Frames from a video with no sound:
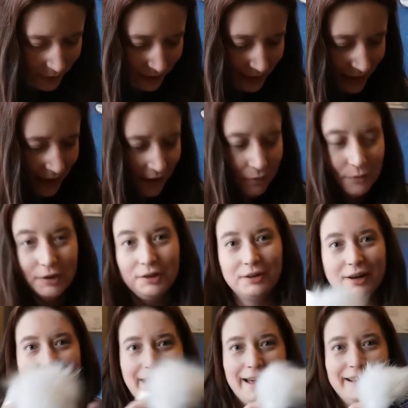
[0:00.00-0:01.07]
One Skein
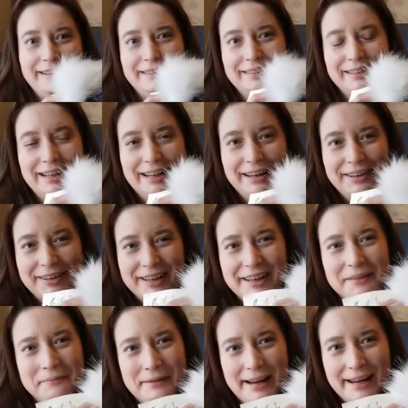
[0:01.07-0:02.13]
Wonder hat I'm
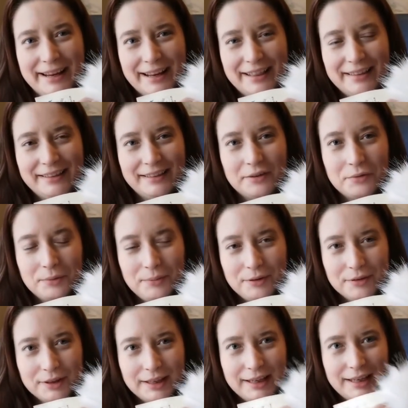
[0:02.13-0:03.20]
gonna make. I thought that would
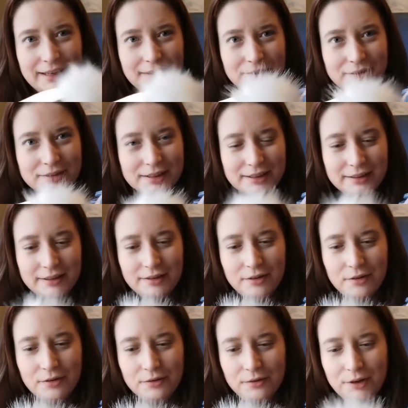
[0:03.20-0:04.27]
be really cute.
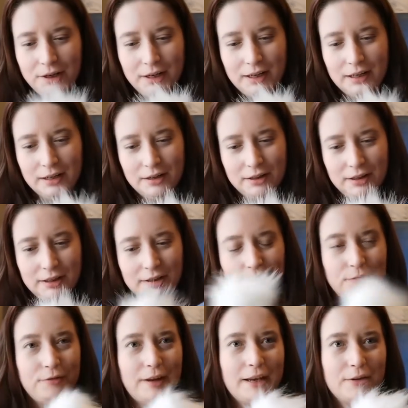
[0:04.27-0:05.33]
Little
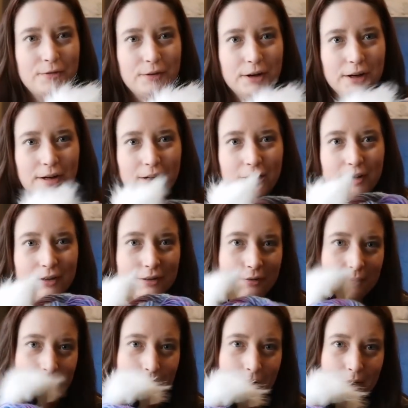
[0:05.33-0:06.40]
fake fur
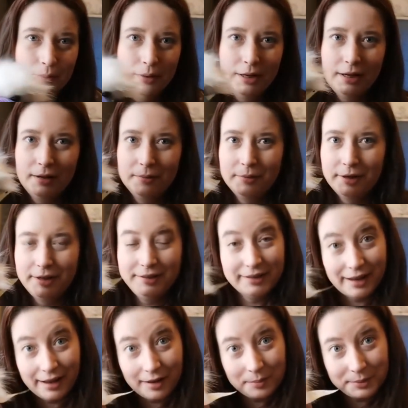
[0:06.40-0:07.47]
pom-pom
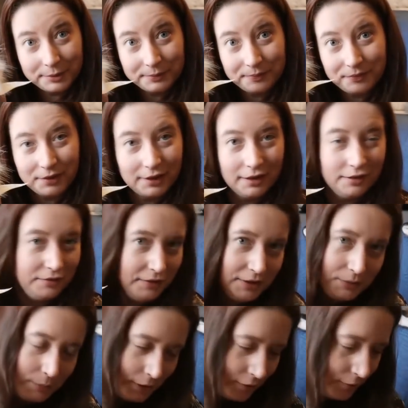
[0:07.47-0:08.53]
on top of this